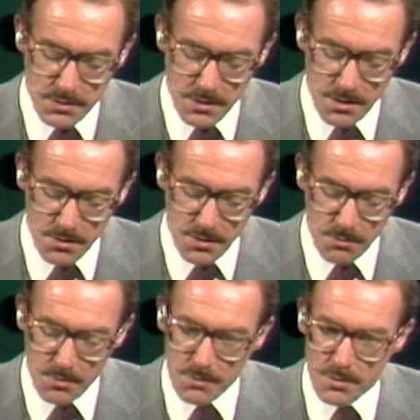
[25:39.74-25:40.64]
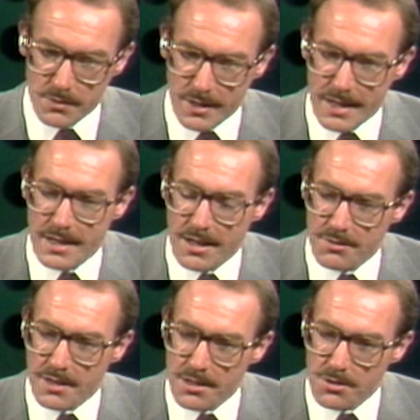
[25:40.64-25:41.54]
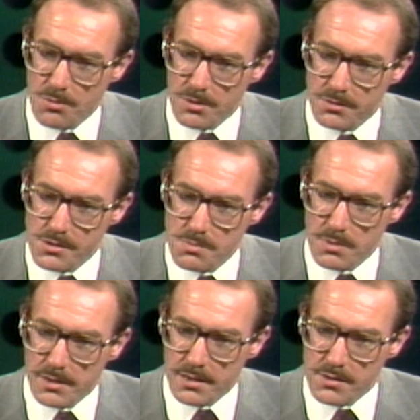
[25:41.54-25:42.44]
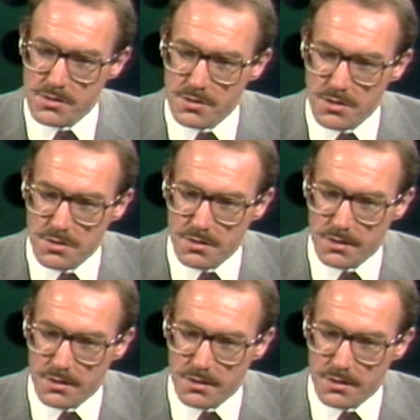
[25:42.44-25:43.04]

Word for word: Senator, that we will not have an Idaho wilderness bill out of this session of